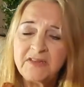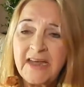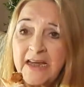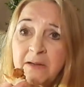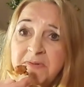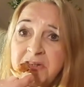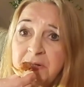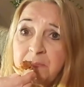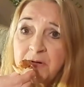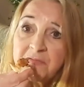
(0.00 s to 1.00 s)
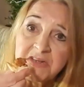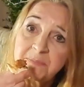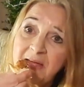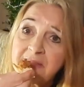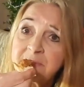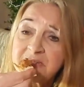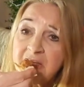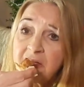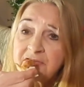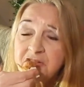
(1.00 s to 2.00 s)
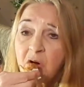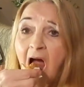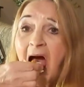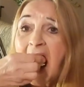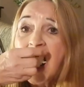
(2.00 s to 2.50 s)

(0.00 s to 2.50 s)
take them to the movies by themselves or